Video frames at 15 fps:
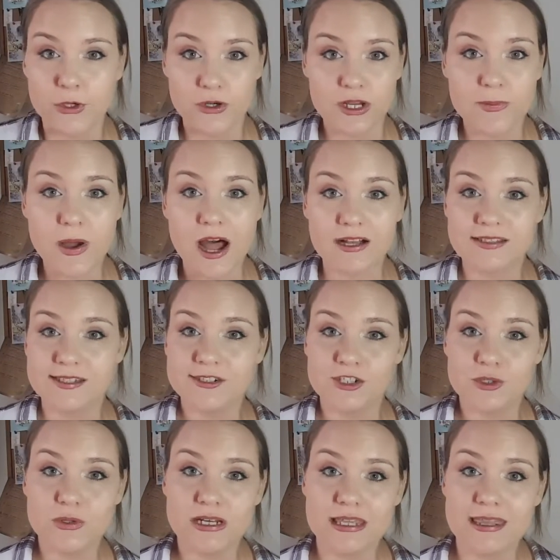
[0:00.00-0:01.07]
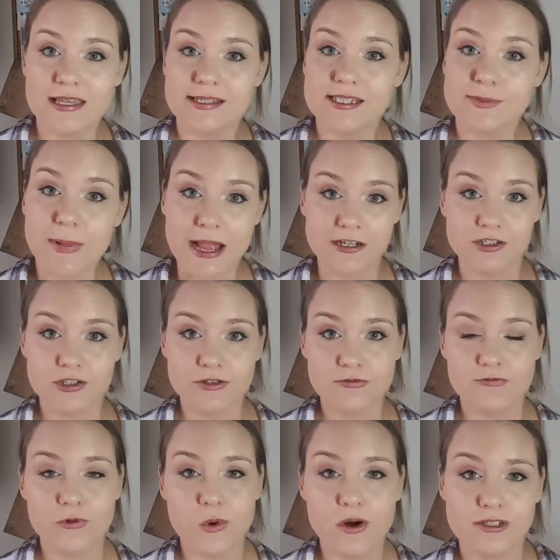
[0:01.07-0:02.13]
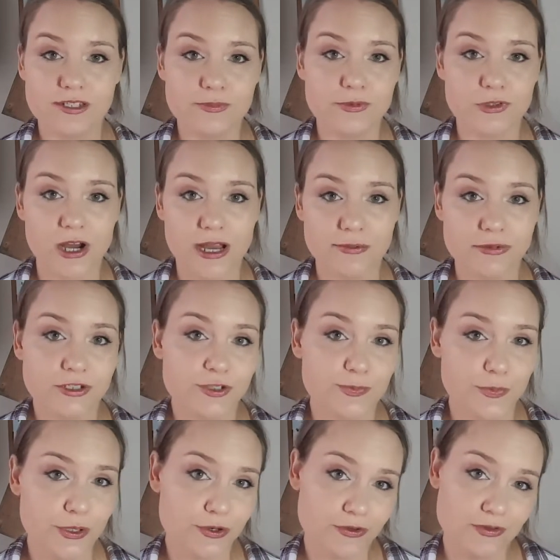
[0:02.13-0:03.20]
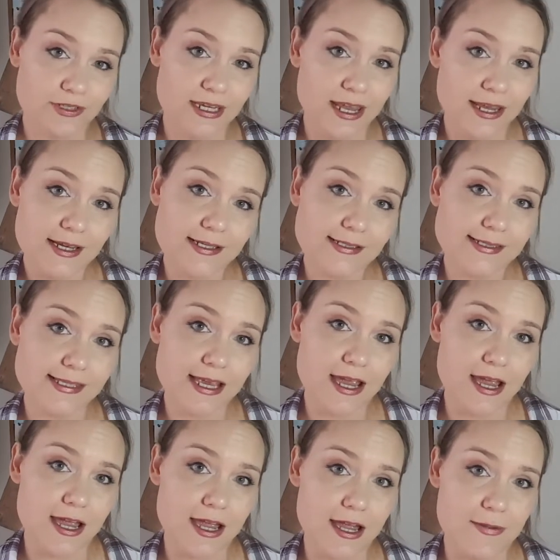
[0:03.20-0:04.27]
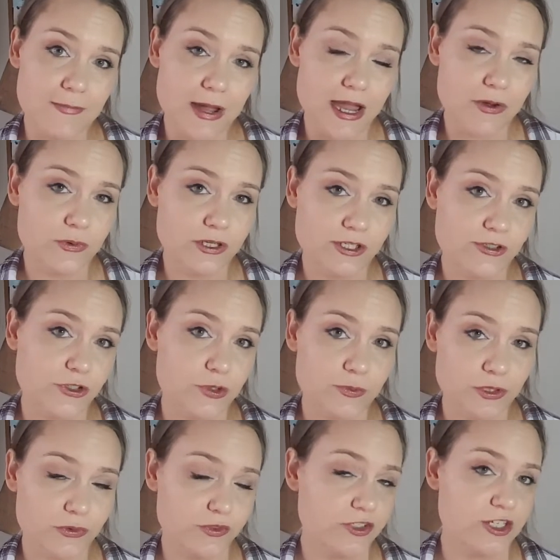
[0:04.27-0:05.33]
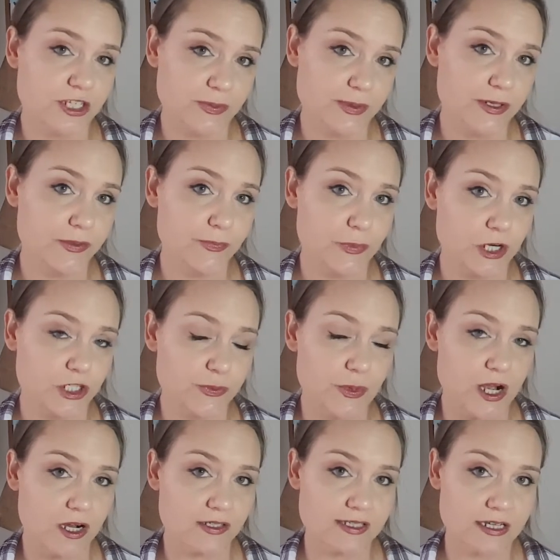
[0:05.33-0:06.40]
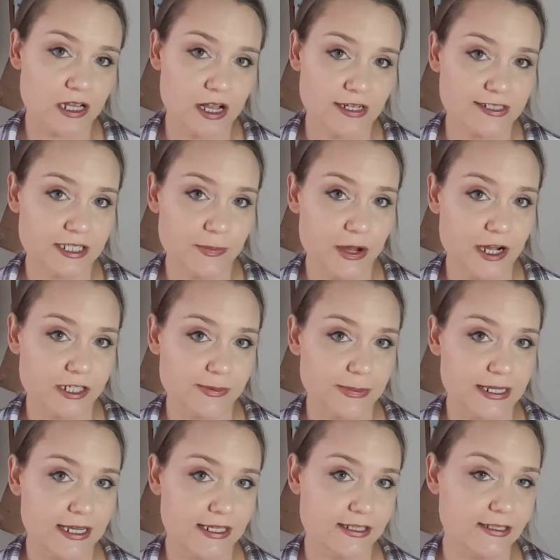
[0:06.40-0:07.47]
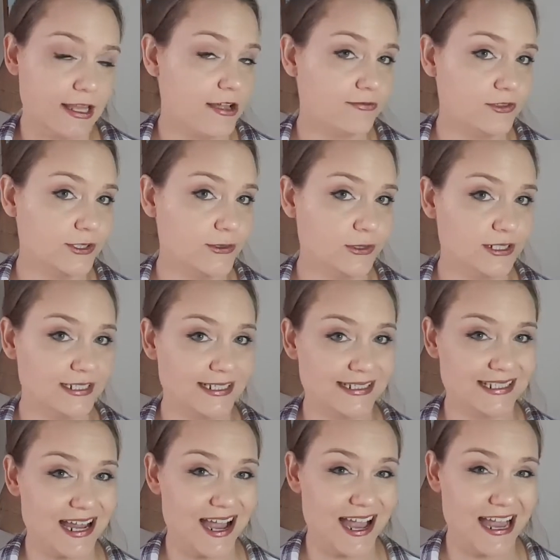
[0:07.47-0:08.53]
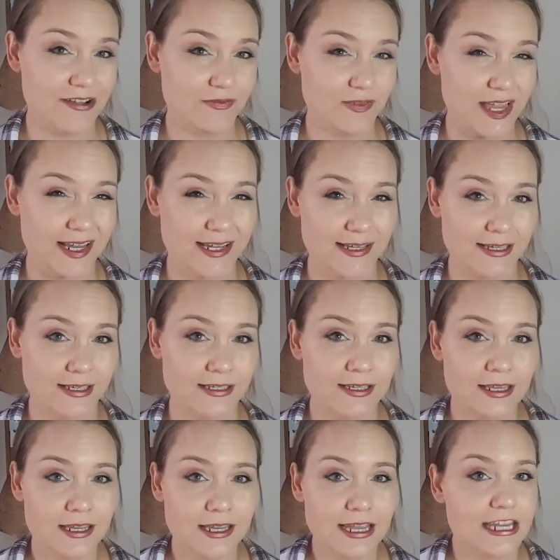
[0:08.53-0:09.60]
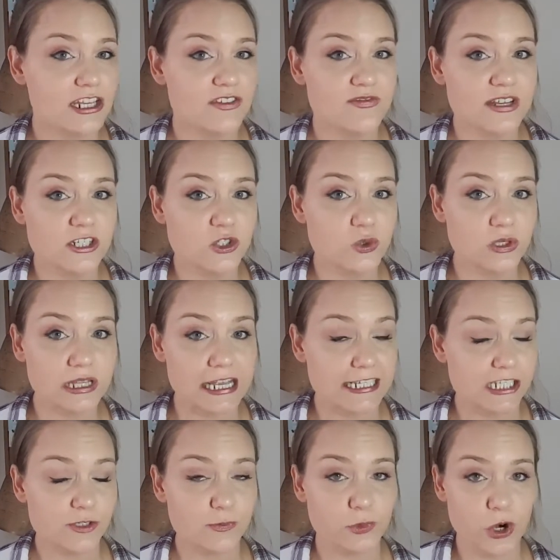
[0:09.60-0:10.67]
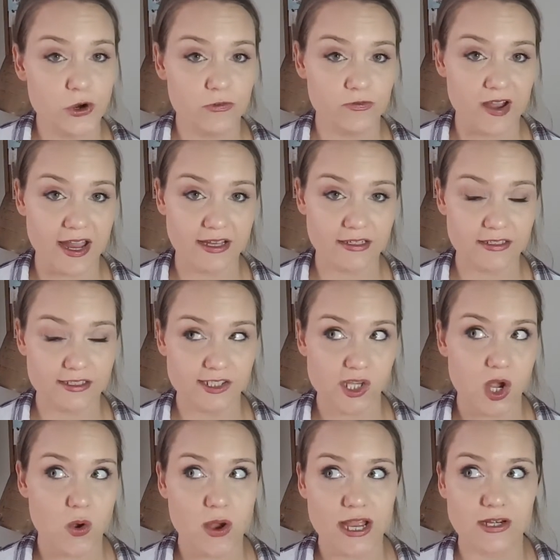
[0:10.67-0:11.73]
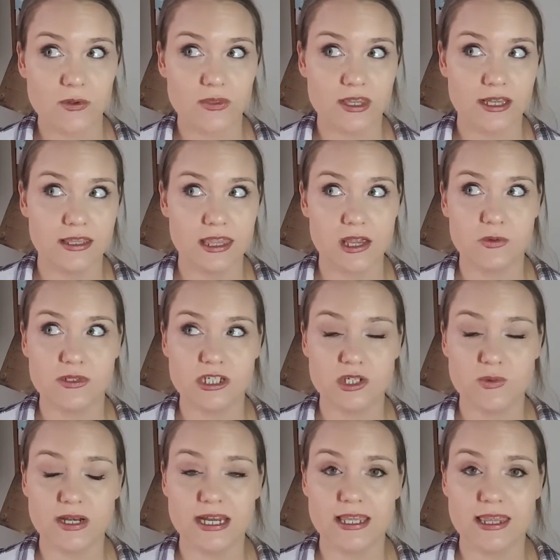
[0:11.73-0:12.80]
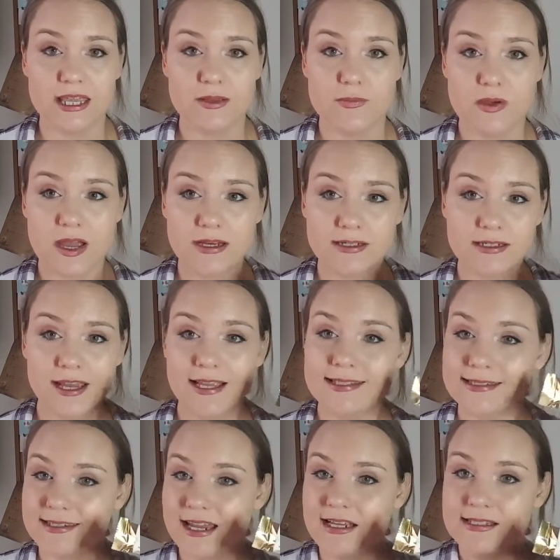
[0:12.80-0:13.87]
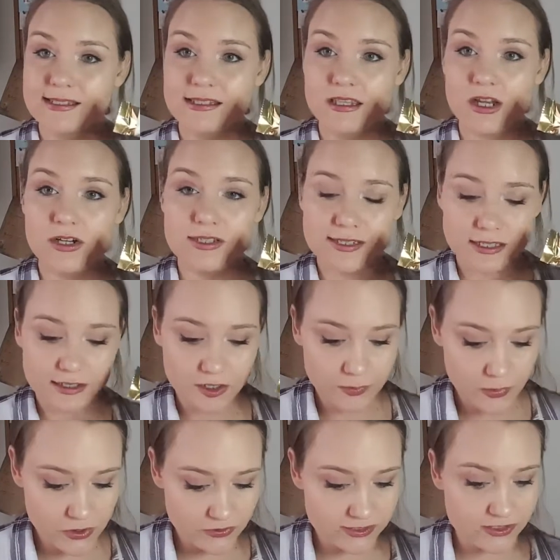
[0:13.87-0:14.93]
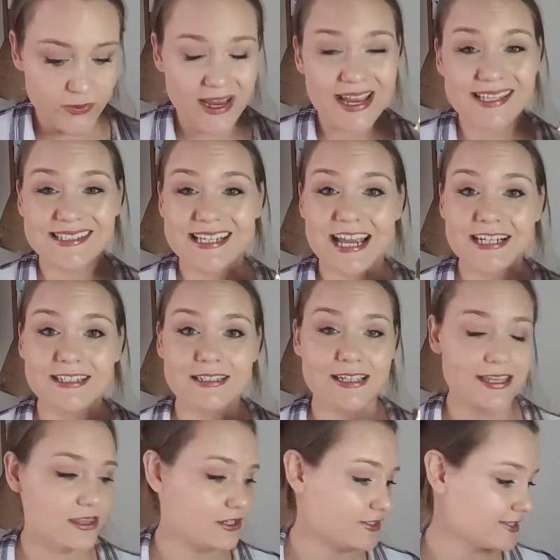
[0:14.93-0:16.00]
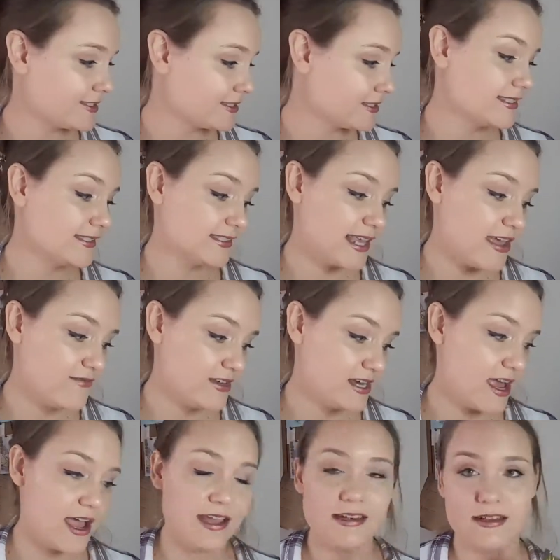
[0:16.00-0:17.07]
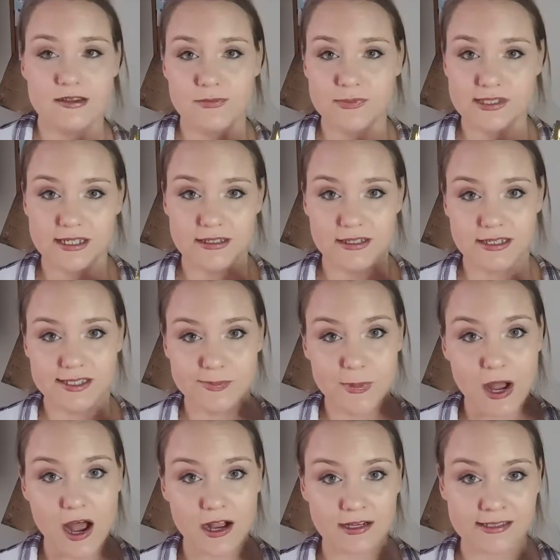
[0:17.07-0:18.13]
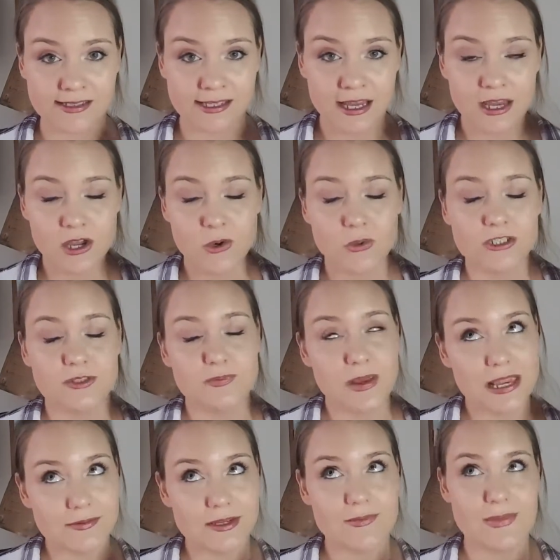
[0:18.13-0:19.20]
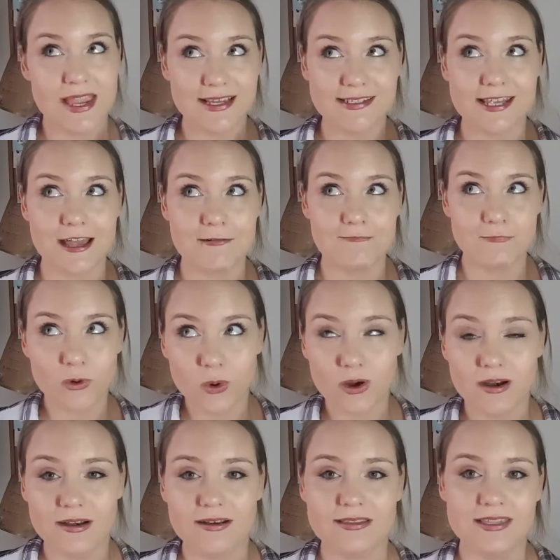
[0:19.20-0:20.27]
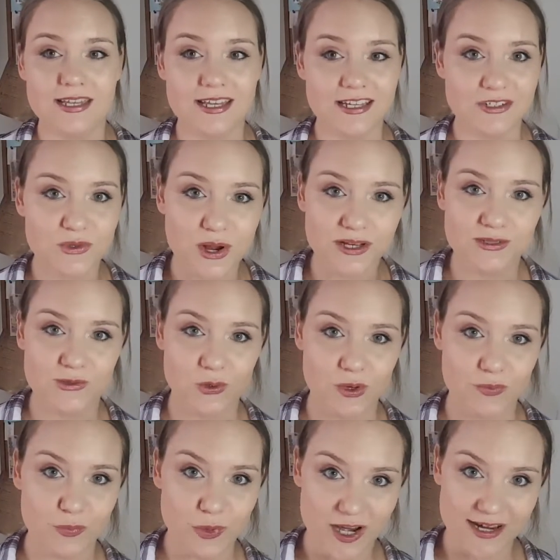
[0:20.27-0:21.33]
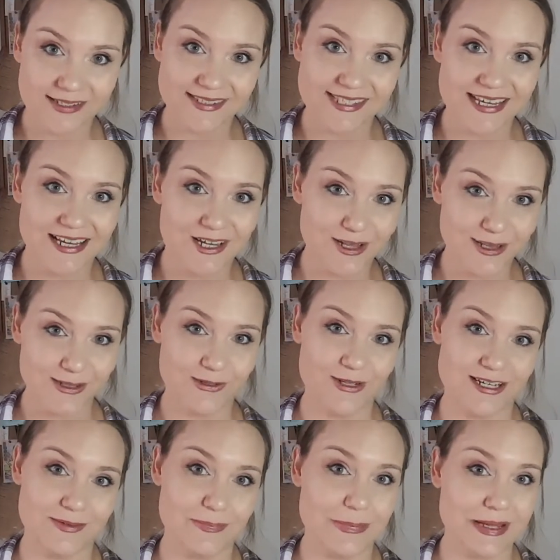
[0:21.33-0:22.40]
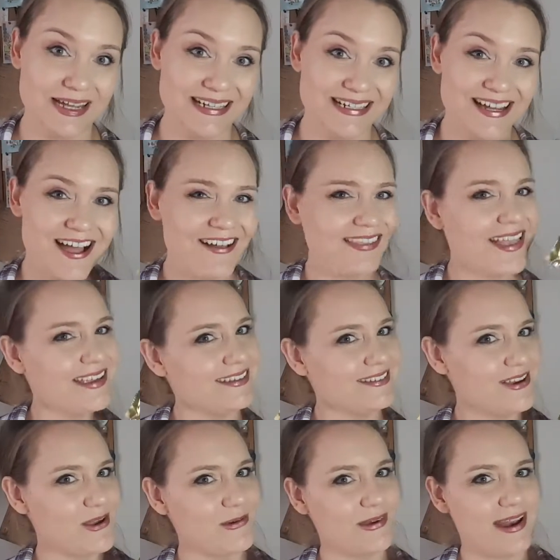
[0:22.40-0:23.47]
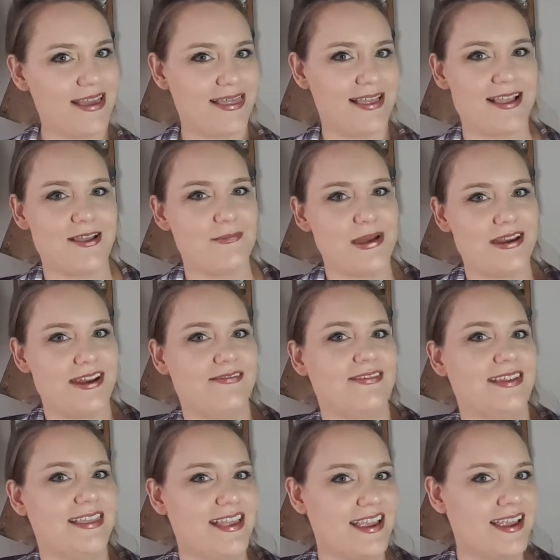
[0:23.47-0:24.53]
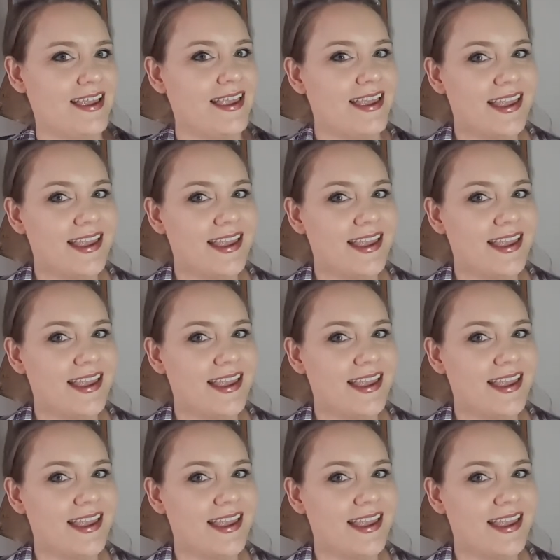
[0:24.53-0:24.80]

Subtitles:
beauty boxes do anything special for subscribers' birthdays. I would assume it would just be Birchbox and Glossybox because Love Lula does not have like a individualized profile, so I don't think they would do anything, but it's nice. There is a little bonus, so I guess technically there's 7 items in this box, which maybe makes up for the drugstore brands included, but I'll let you know what I think about everything